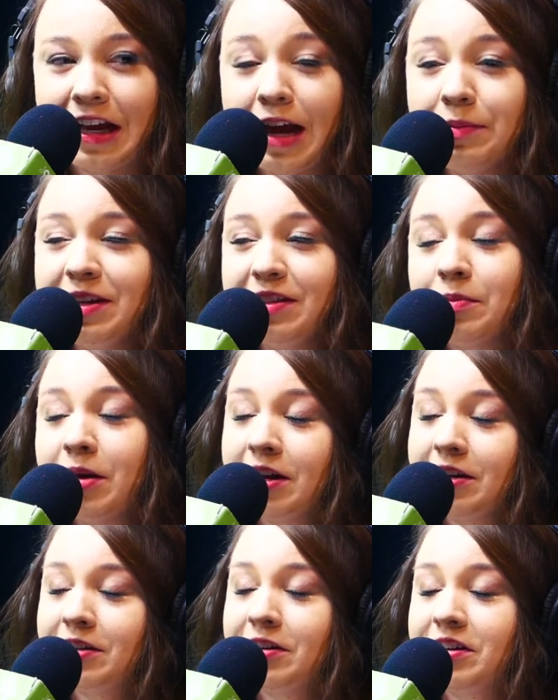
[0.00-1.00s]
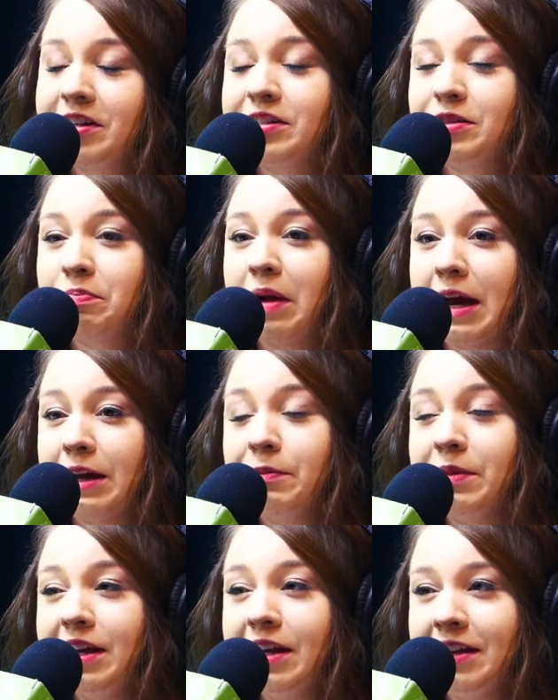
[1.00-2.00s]
mean, the monitor is by
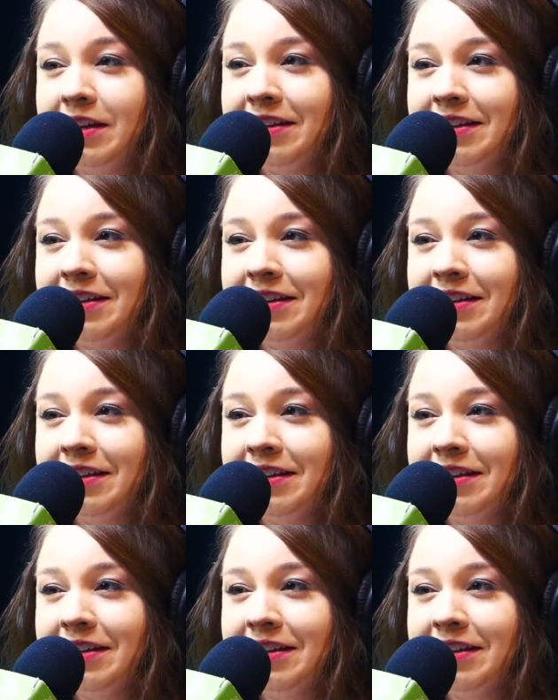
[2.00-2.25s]
me,